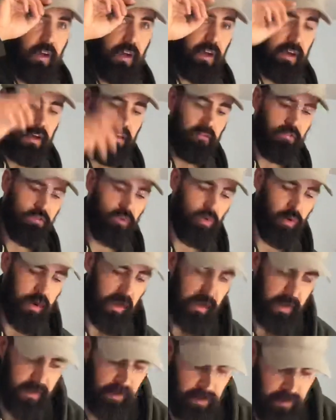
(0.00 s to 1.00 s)
has
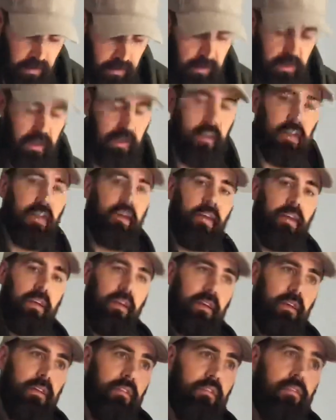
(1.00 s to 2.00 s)
gray,
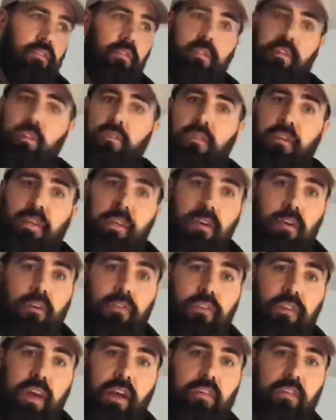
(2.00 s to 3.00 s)
different little
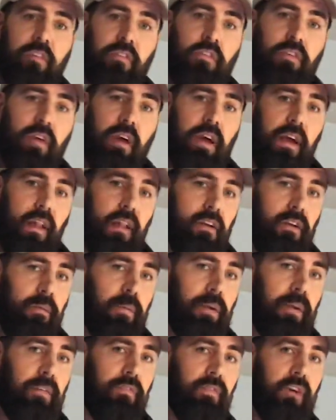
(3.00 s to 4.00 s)
flecks of gray, a little
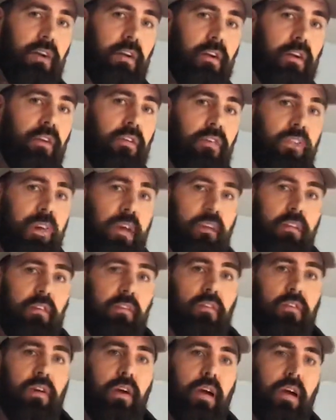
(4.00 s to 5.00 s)
bit of darker flecks of
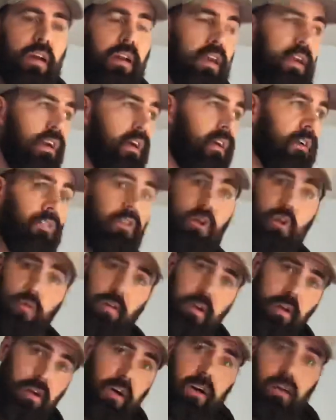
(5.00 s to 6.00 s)
gray in here. No
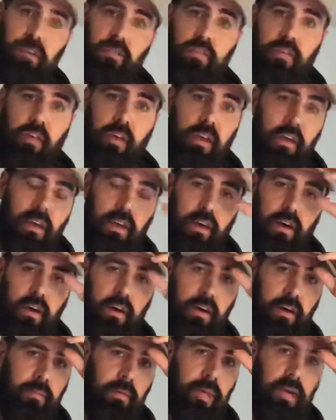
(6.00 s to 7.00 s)
logos,
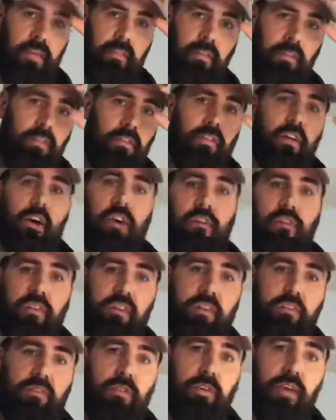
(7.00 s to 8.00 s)
has a soft
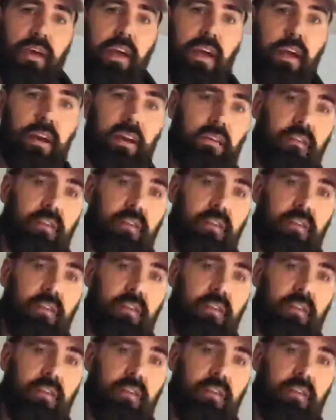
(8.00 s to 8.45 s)
feel to it. I got it at